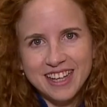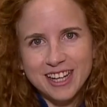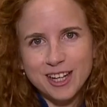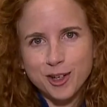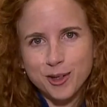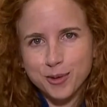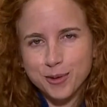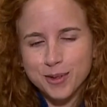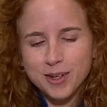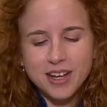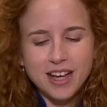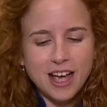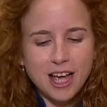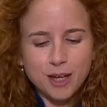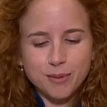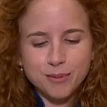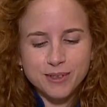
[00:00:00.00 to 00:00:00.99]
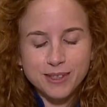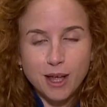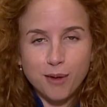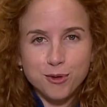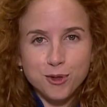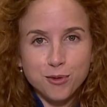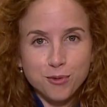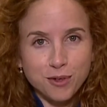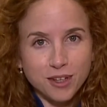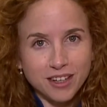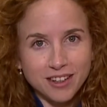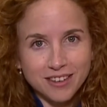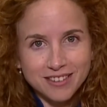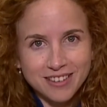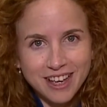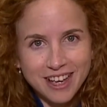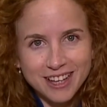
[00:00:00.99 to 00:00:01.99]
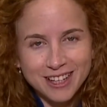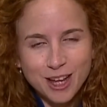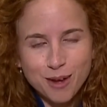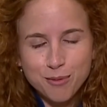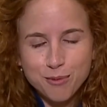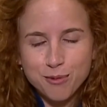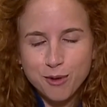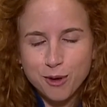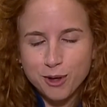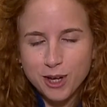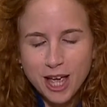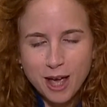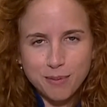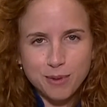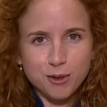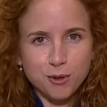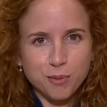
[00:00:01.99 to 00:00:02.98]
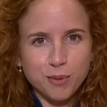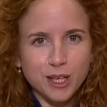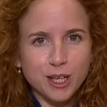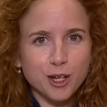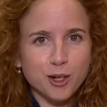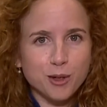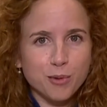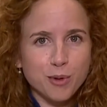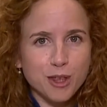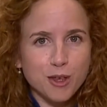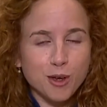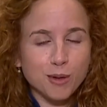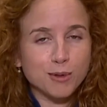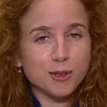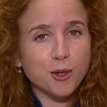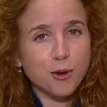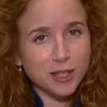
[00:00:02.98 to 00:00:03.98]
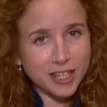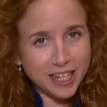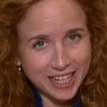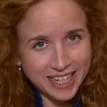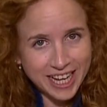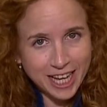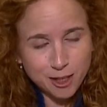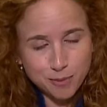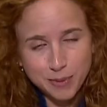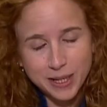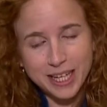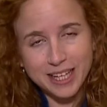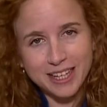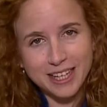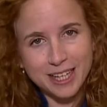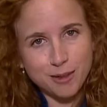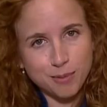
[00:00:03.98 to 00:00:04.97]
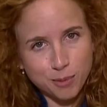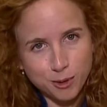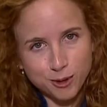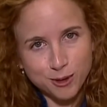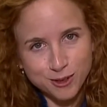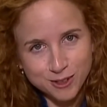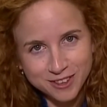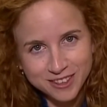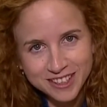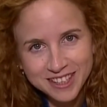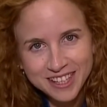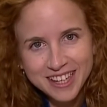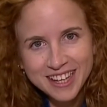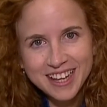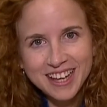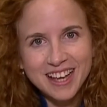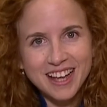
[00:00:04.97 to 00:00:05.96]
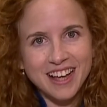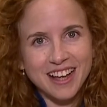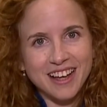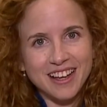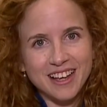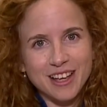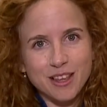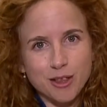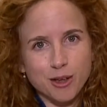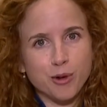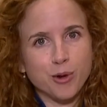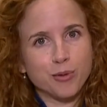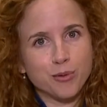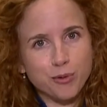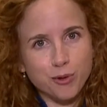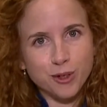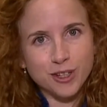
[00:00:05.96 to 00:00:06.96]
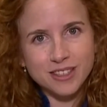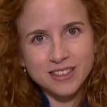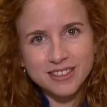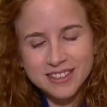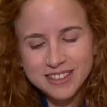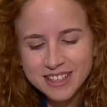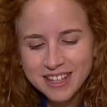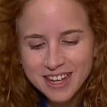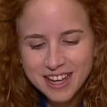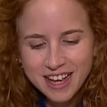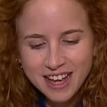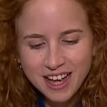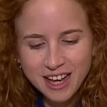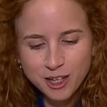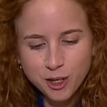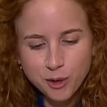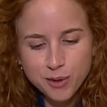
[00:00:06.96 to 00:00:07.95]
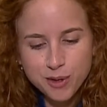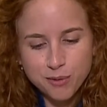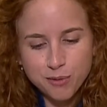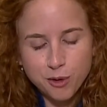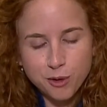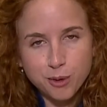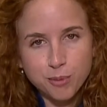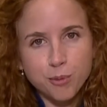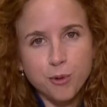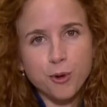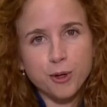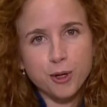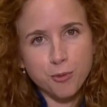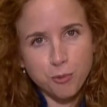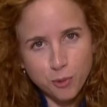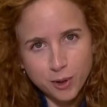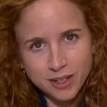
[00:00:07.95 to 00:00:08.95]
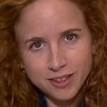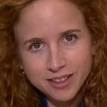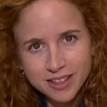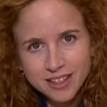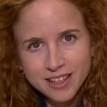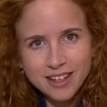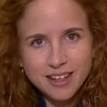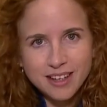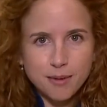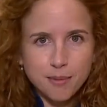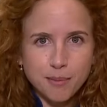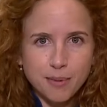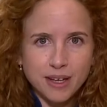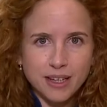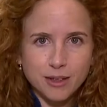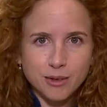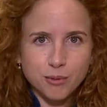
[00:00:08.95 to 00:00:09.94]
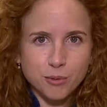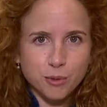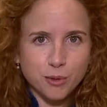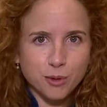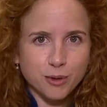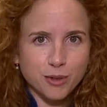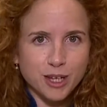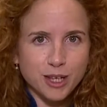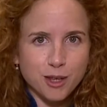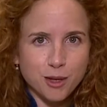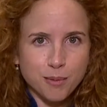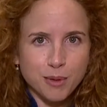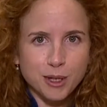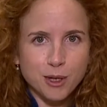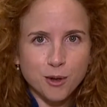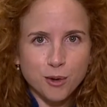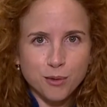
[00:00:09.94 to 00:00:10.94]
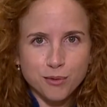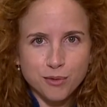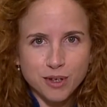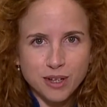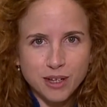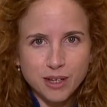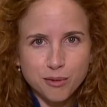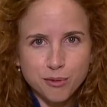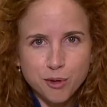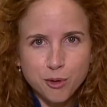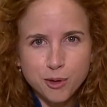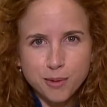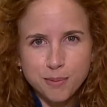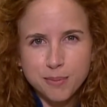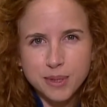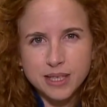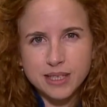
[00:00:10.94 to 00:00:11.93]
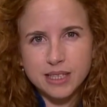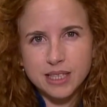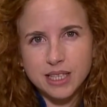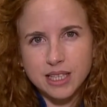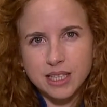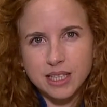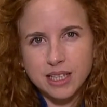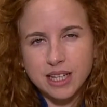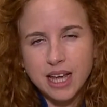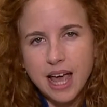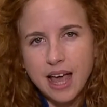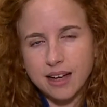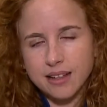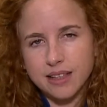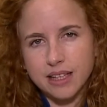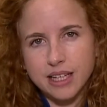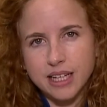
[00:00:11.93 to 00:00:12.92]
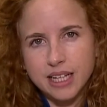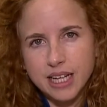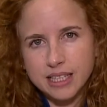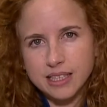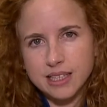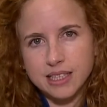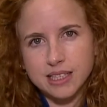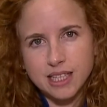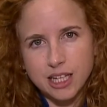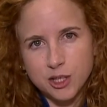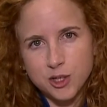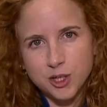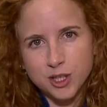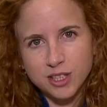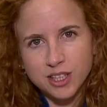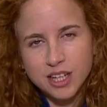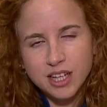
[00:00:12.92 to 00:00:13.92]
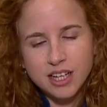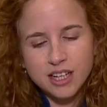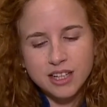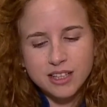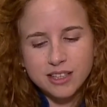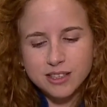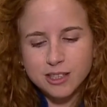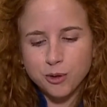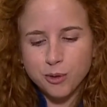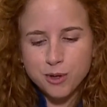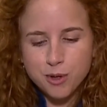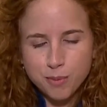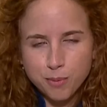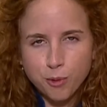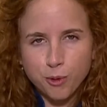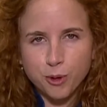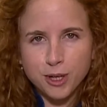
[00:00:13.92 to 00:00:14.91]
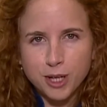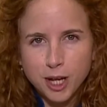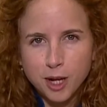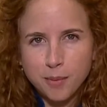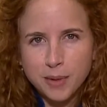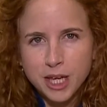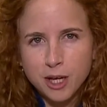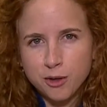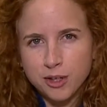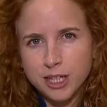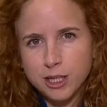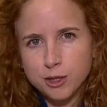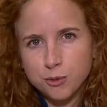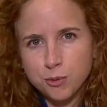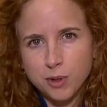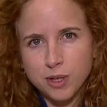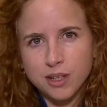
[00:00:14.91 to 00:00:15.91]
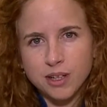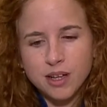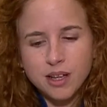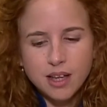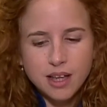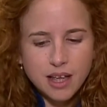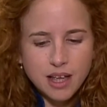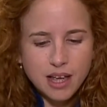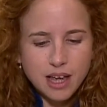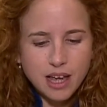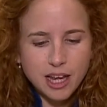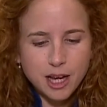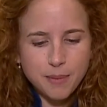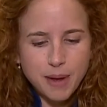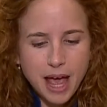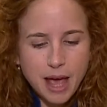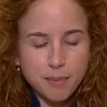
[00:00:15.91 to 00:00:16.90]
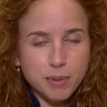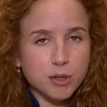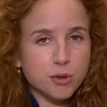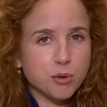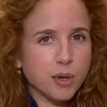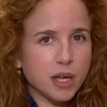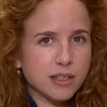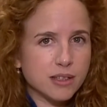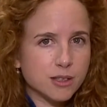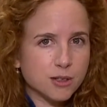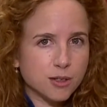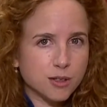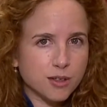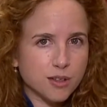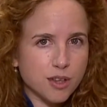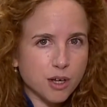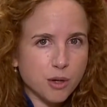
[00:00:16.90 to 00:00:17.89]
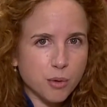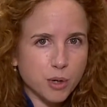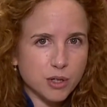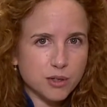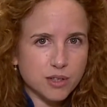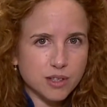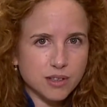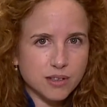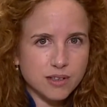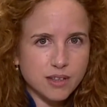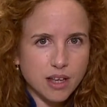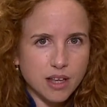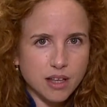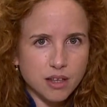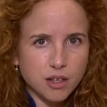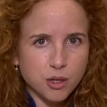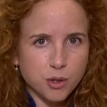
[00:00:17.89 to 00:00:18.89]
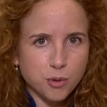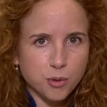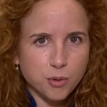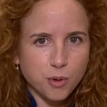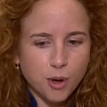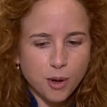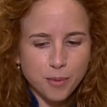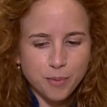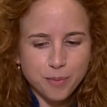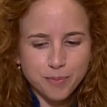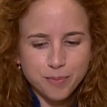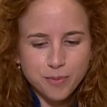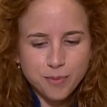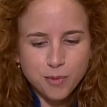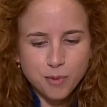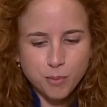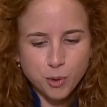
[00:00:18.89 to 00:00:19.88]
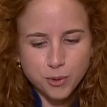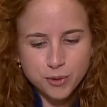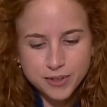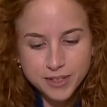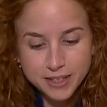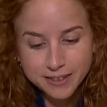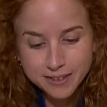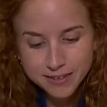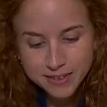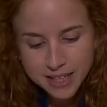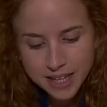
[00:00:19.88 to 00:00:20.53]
Hello, I'm Stav Shaffir, and I'm very happy to be here with you. I'm sorry that I can't be in person in the conference. I know it's a very important one, but we're in the middle of a very busy and hectic Knesset session, so it's important that I'm here in Israel, and I'm happy to answer the questions that you posted.